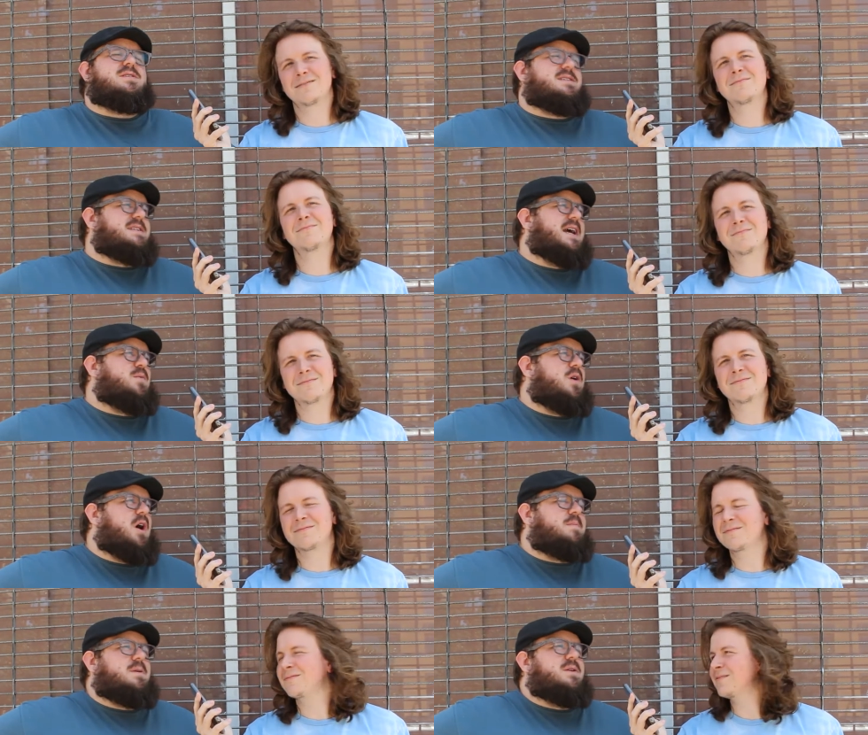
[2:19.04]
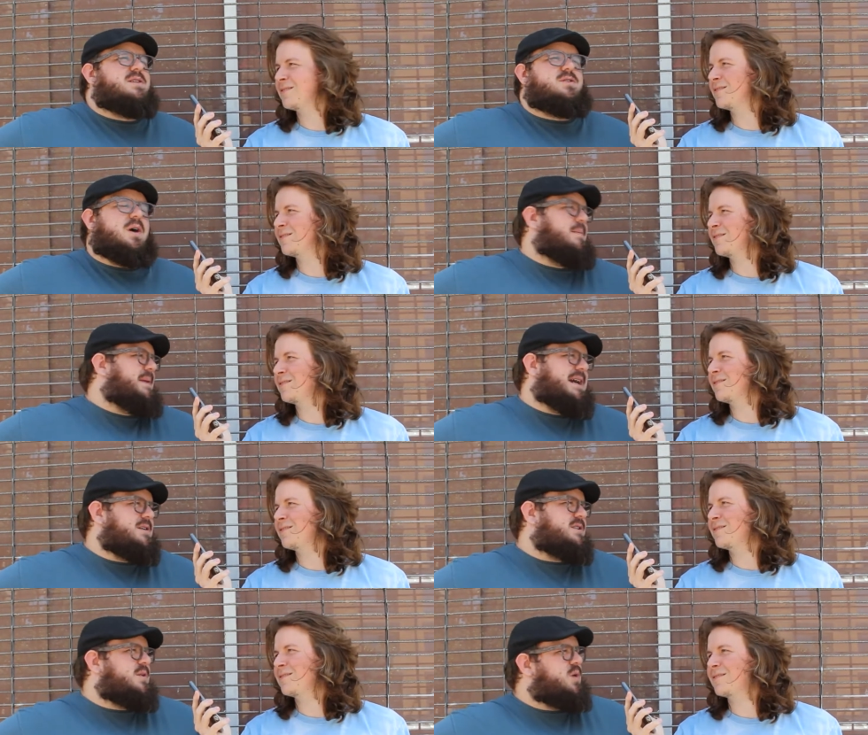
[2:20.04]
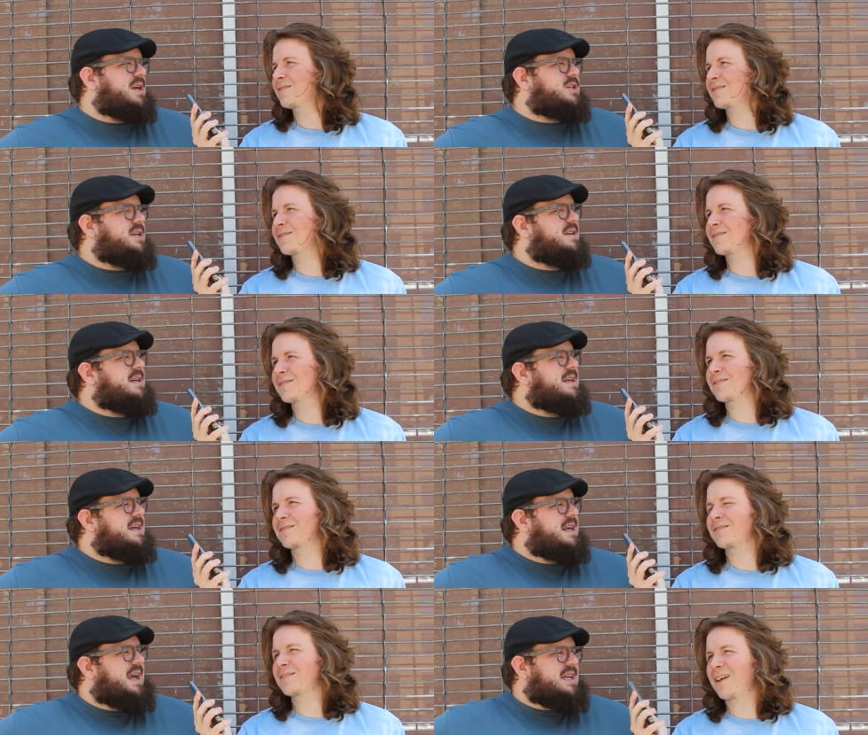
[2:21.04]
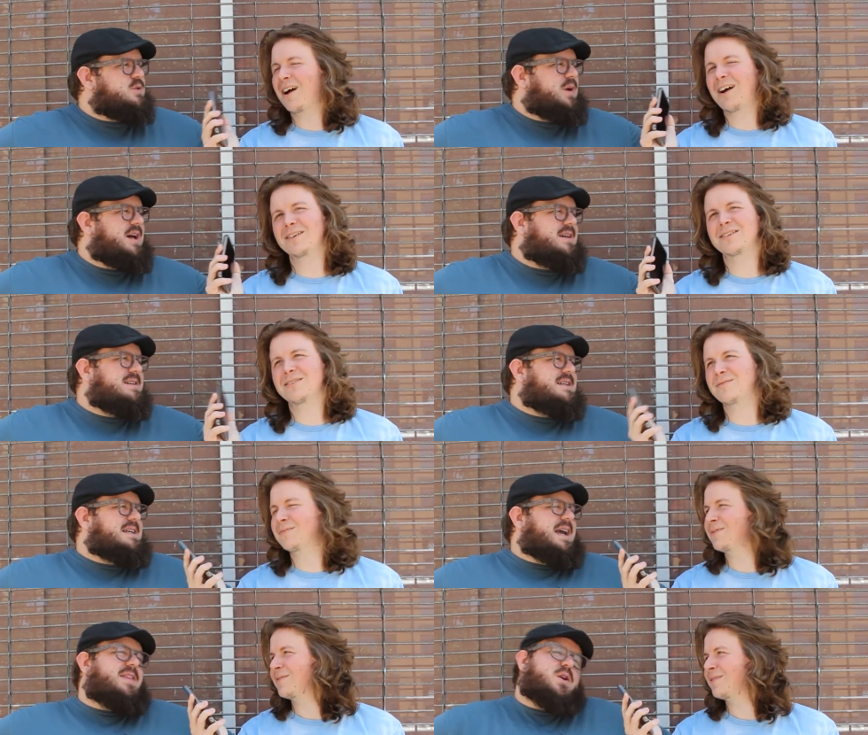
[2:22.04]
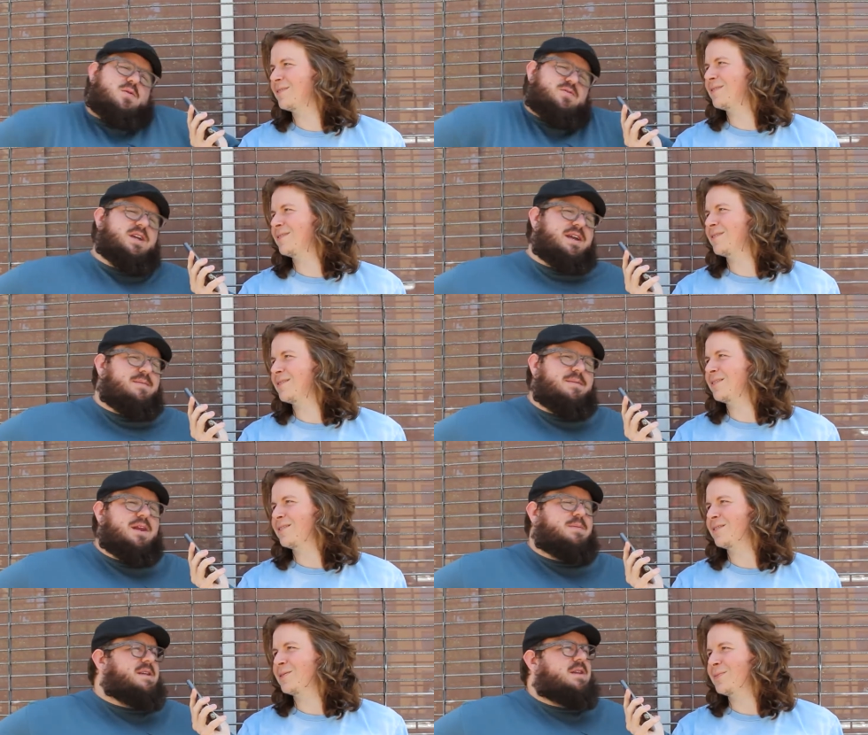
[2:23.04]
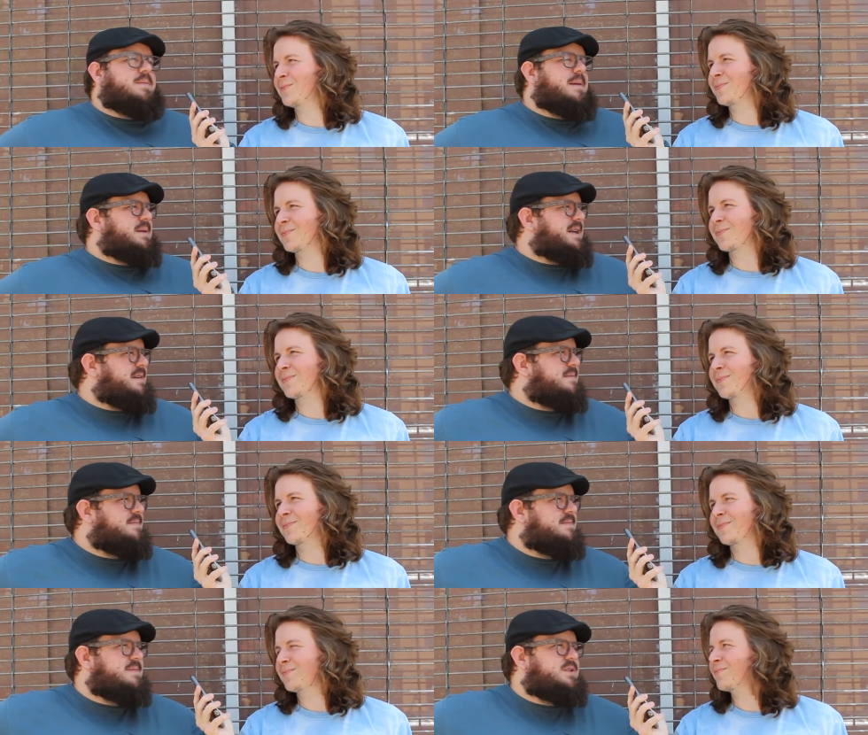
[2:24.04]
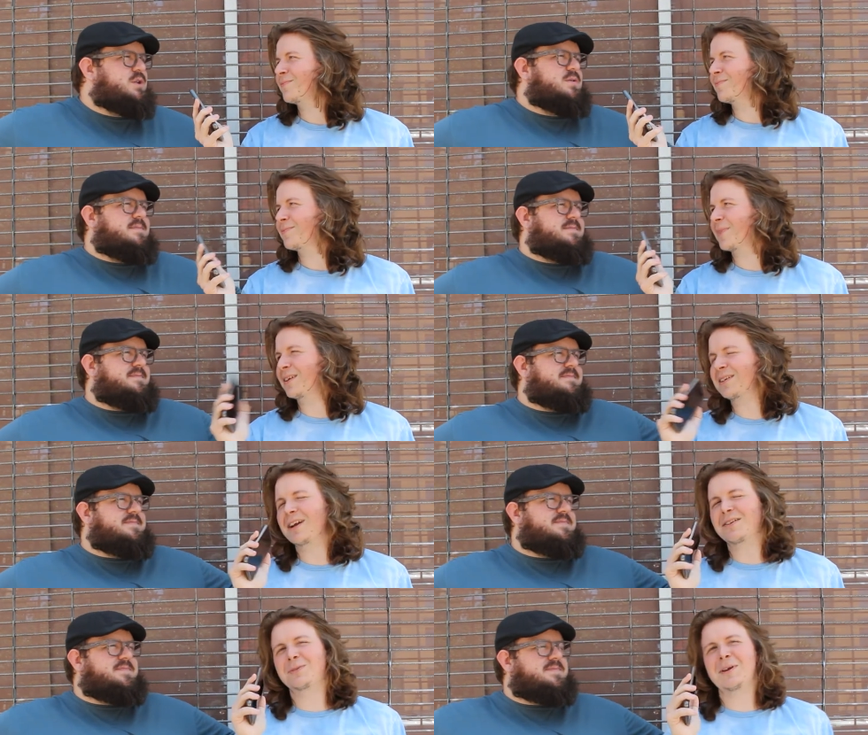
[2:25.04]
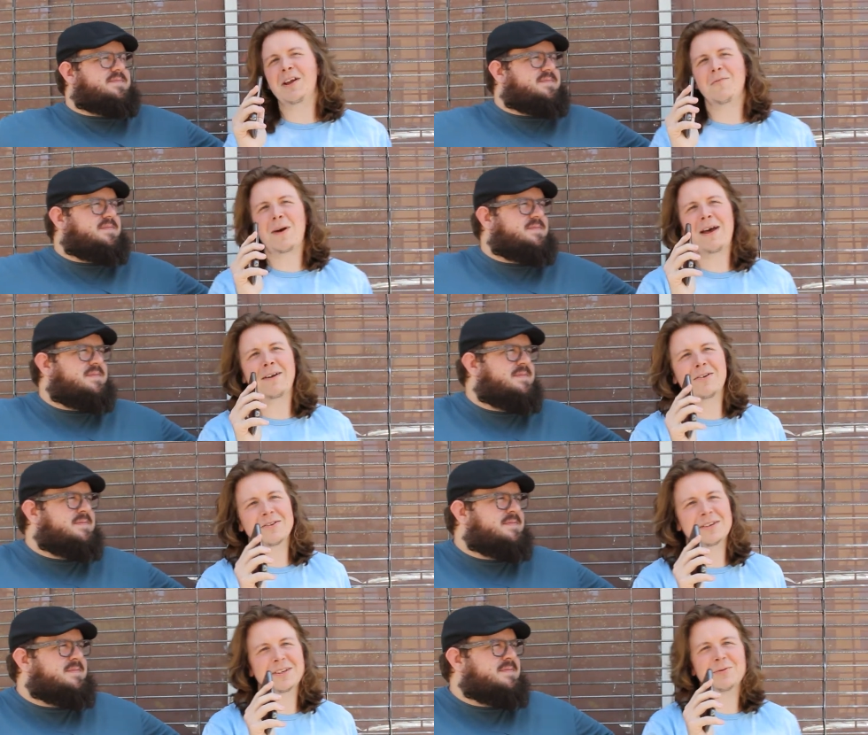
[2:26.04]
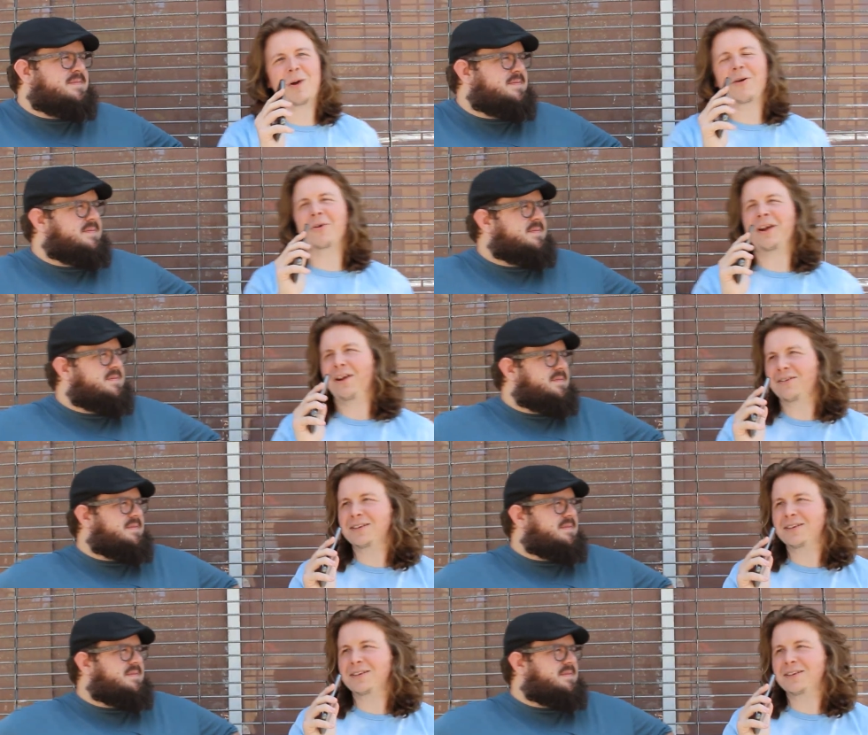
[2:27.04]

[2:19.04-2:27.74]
Speaker 1: as it's done, we'll upload it so all backers can watch it as well. Awesome. And then hopefully it'll be to the public
Speaker 2: soon. Exactly. Speaking of backers, this is why we're here